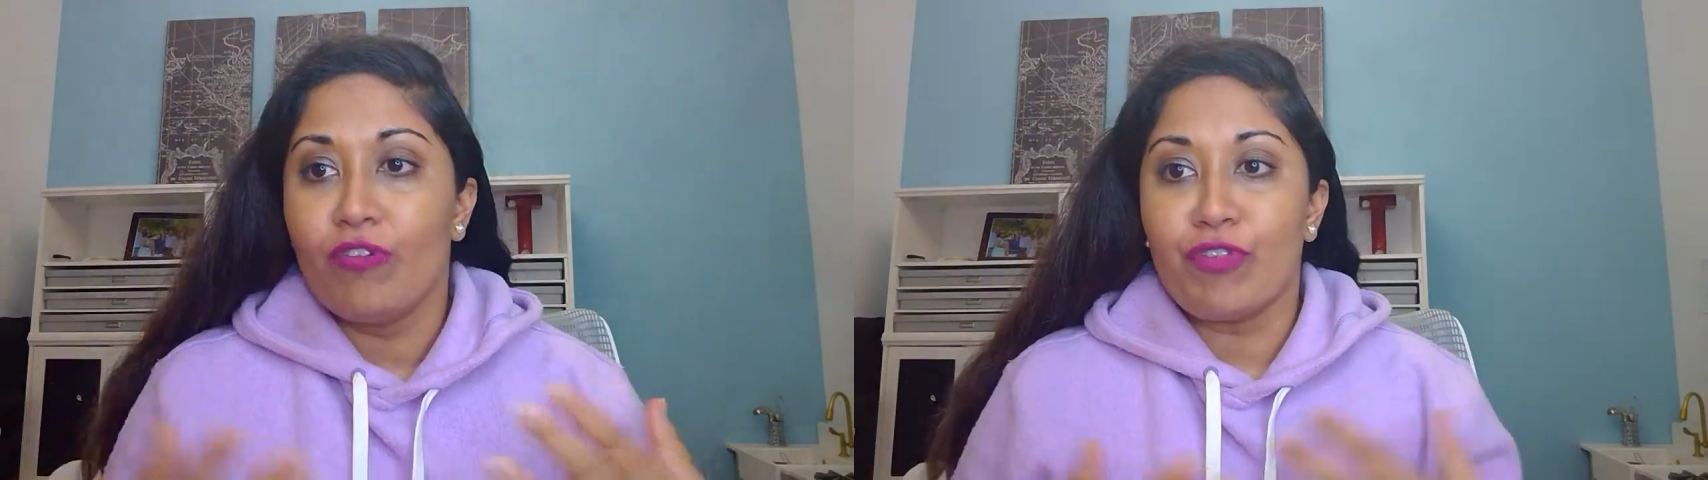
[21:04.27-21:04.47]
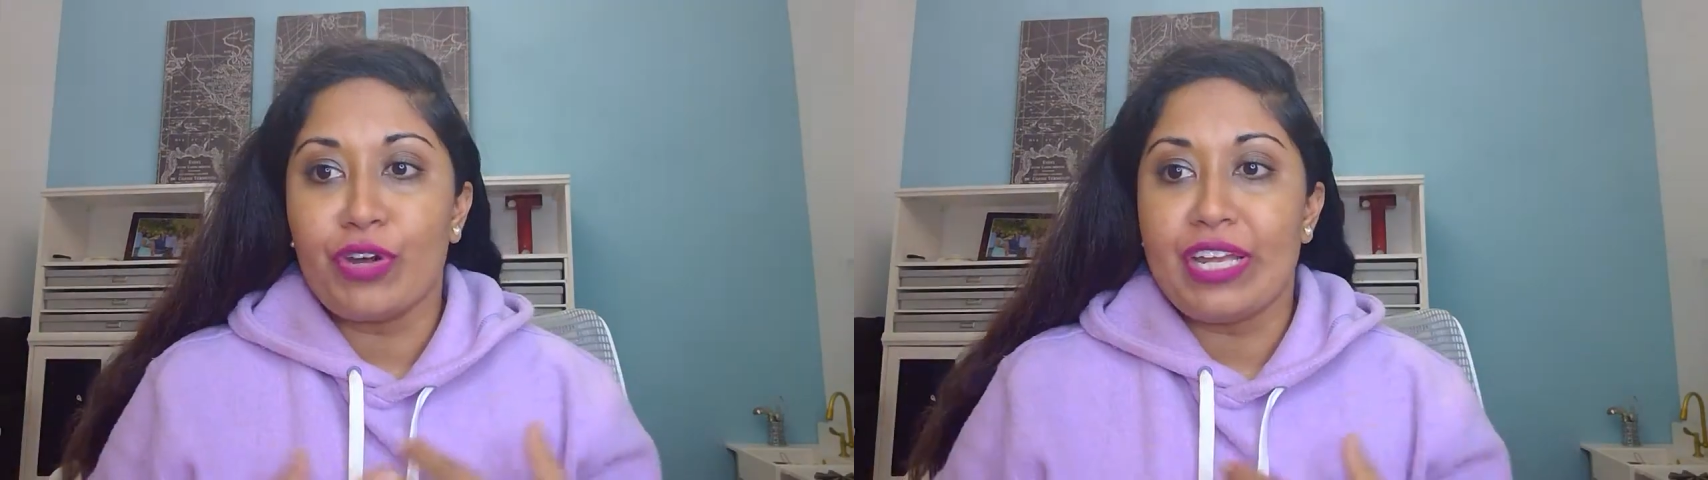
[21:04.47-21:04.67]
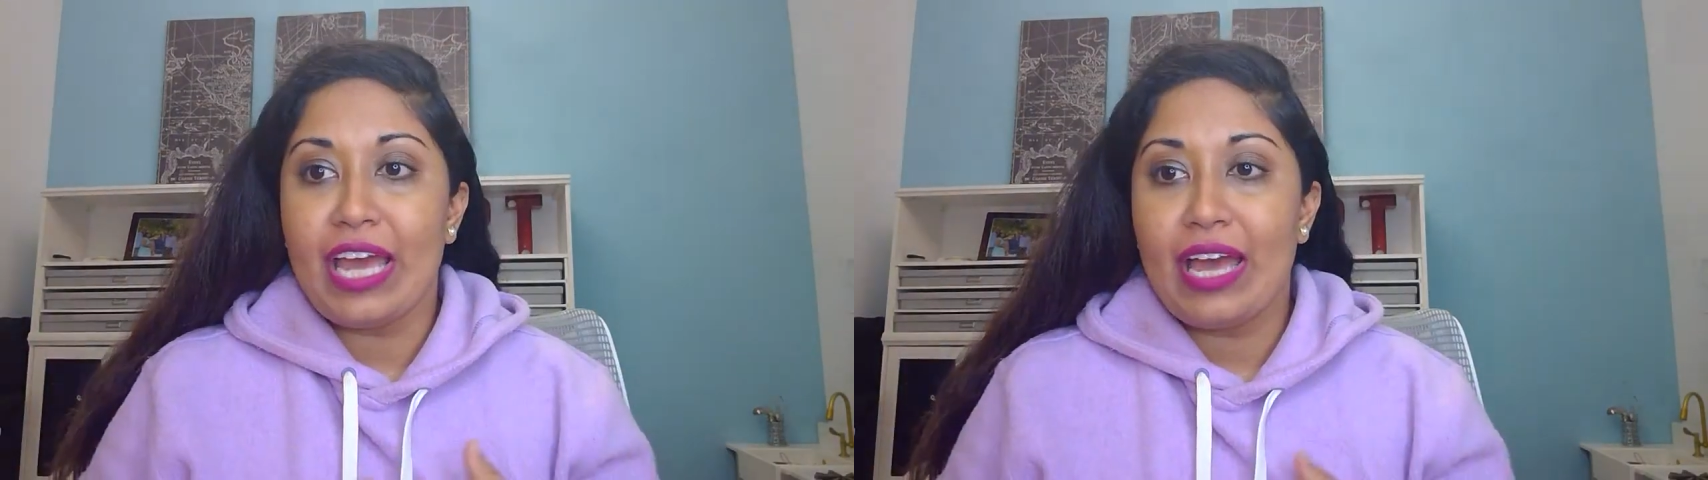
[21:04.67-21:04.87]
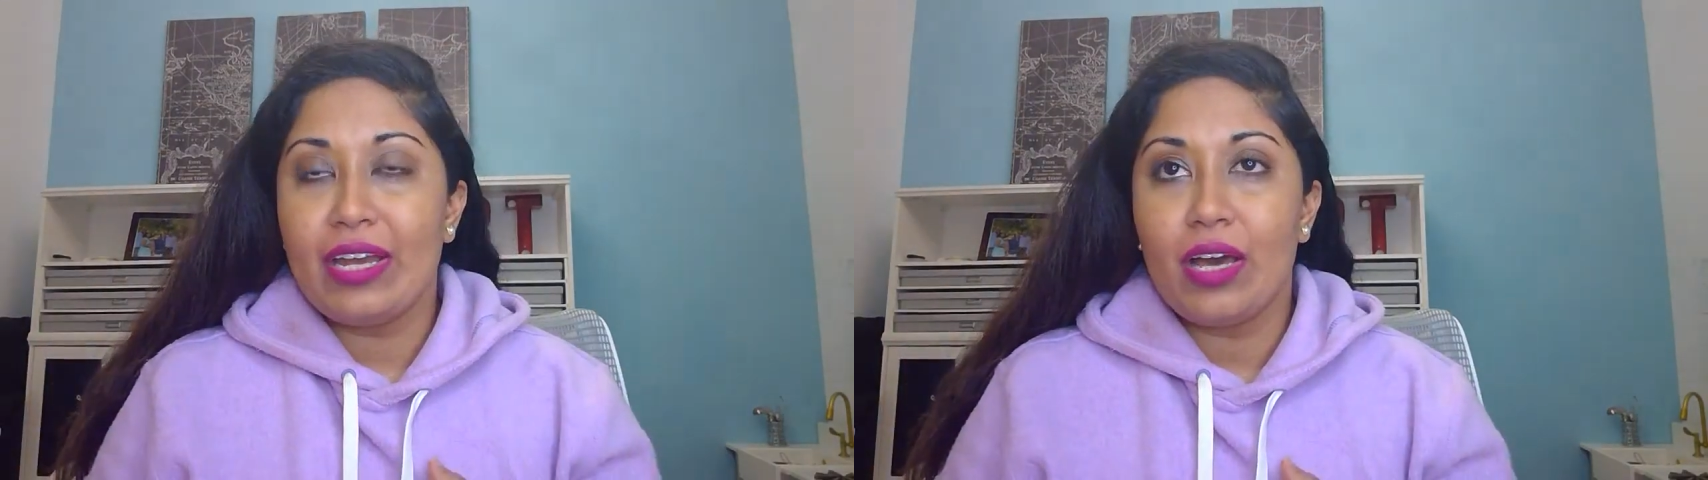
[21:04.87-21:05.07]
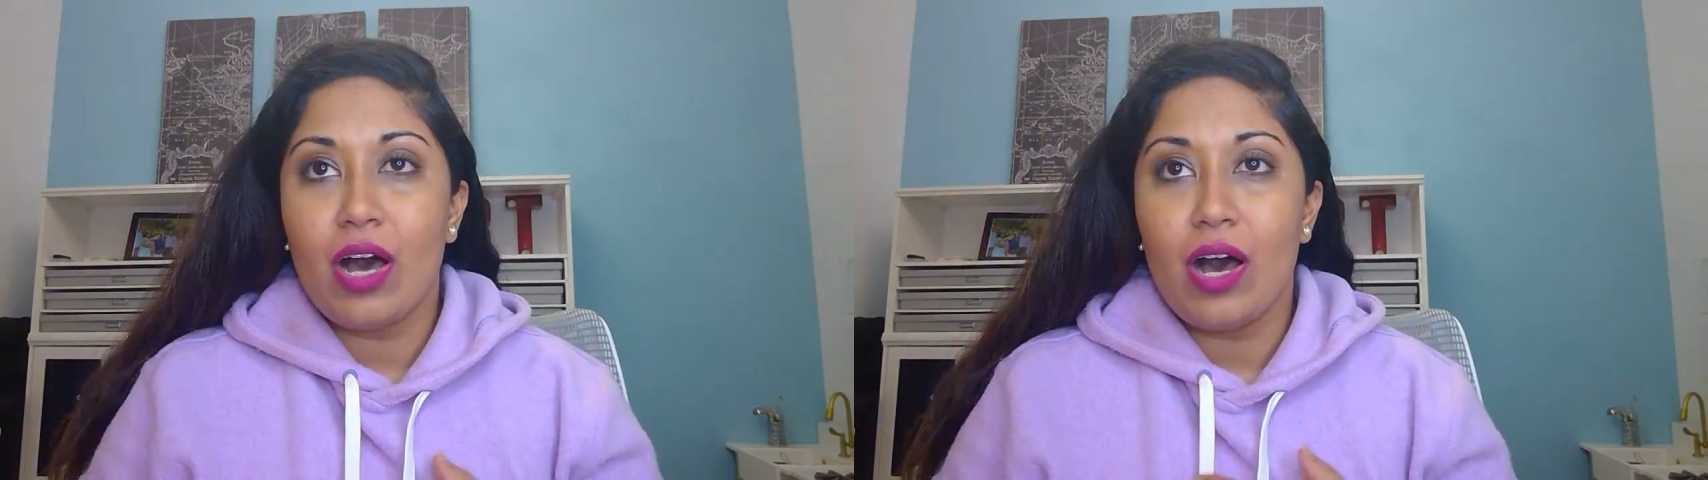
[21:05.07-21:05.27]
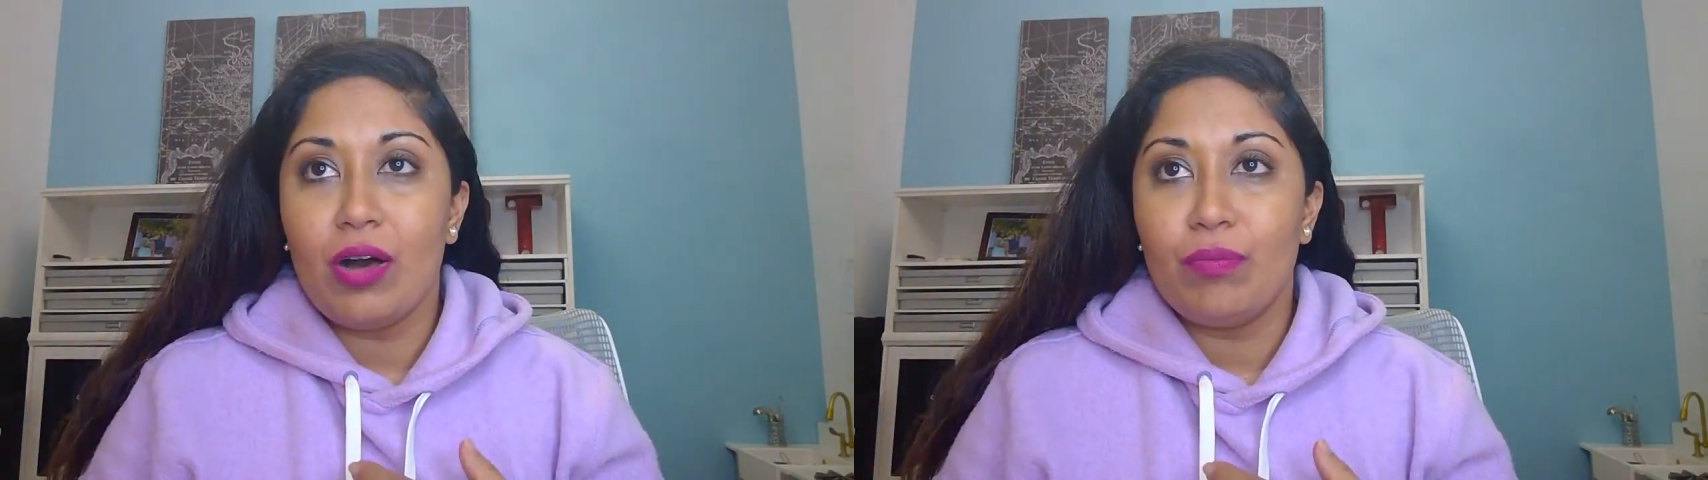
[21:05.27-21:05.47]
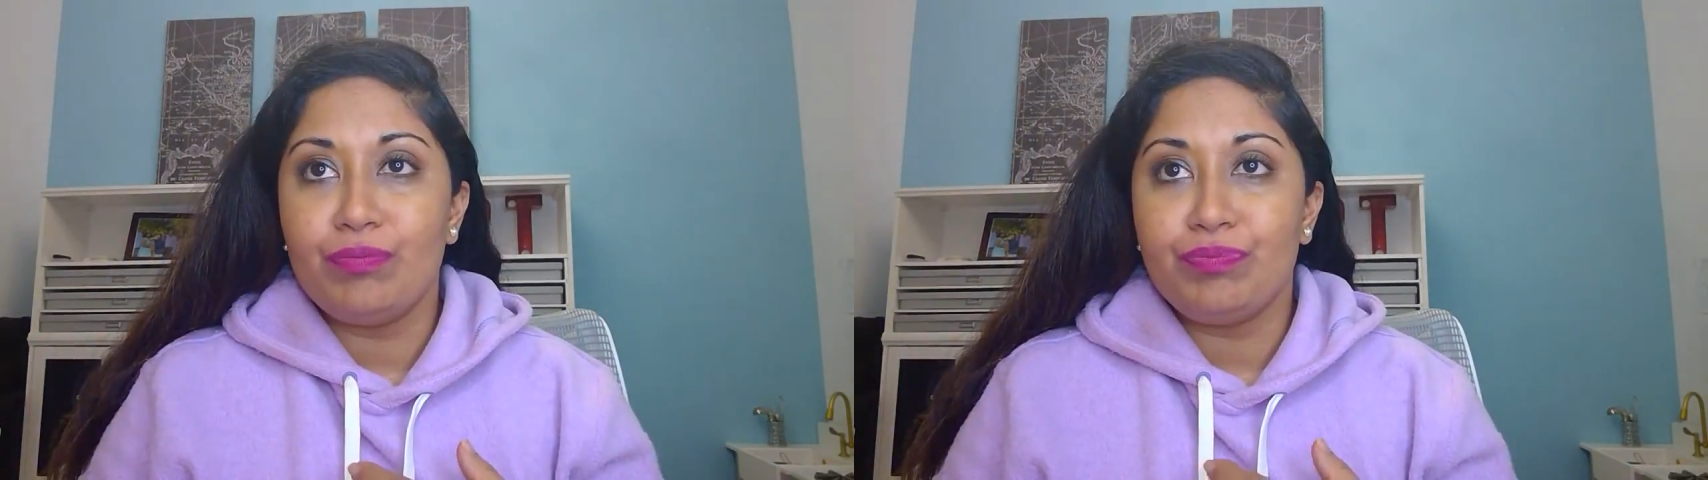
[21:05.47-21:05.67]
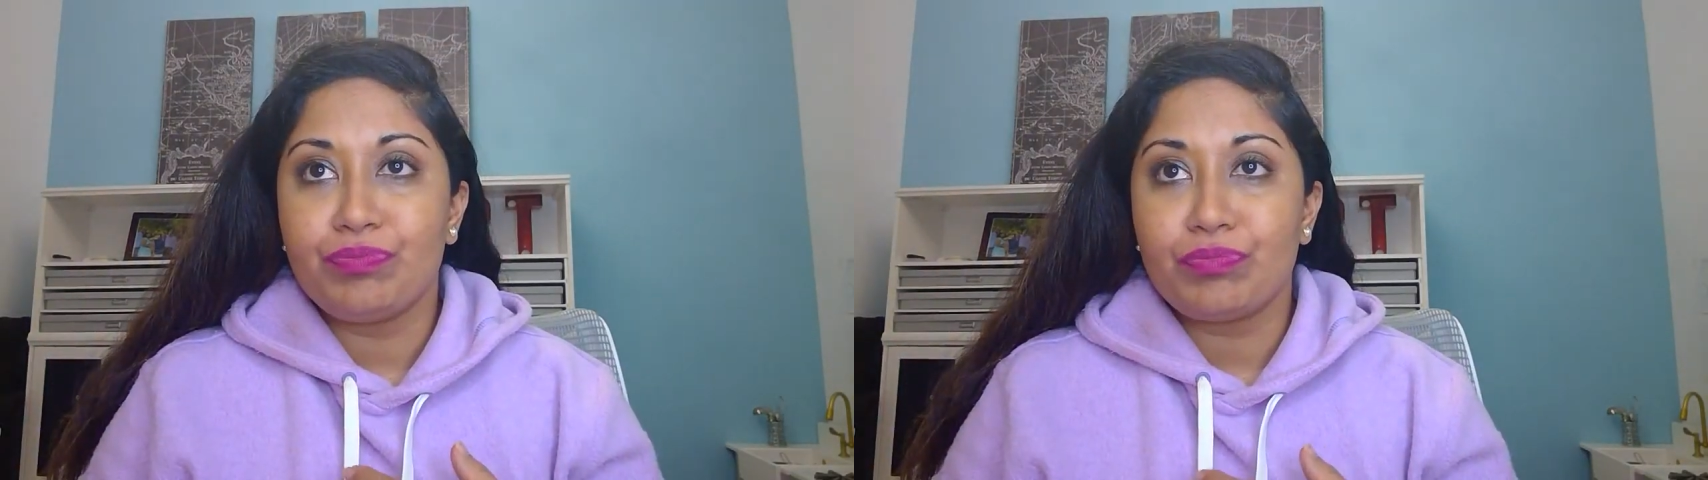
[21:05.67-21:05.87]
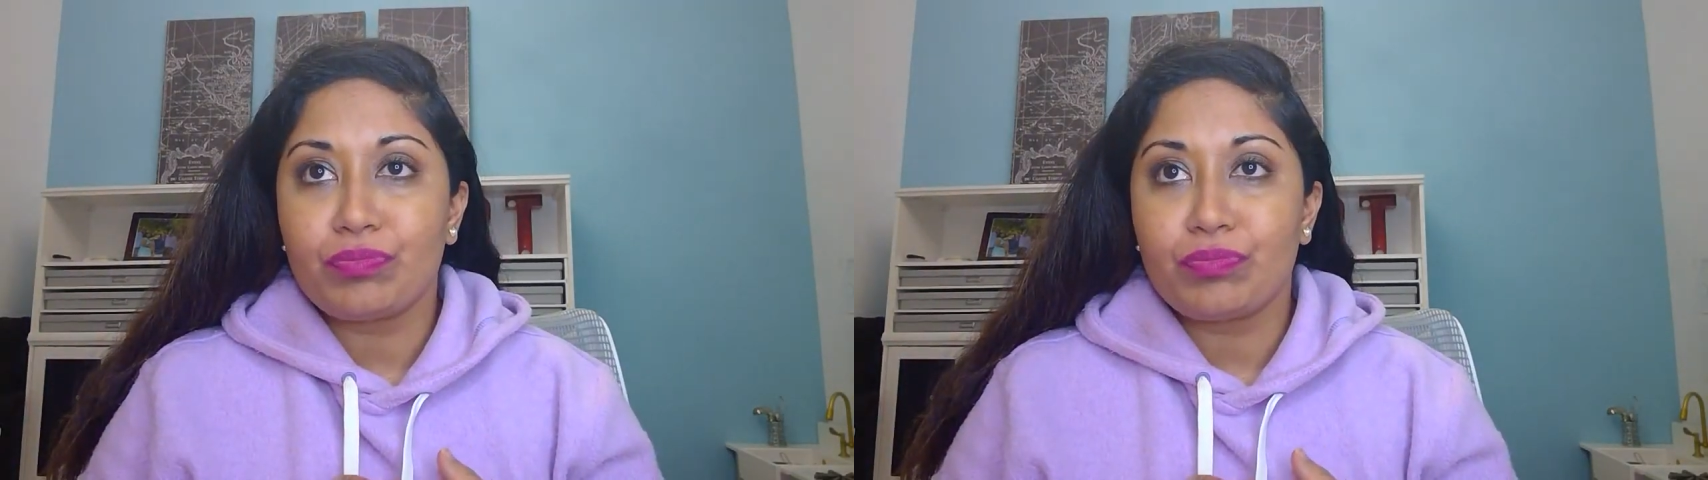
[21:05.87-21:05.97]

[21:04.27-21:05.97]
forget um,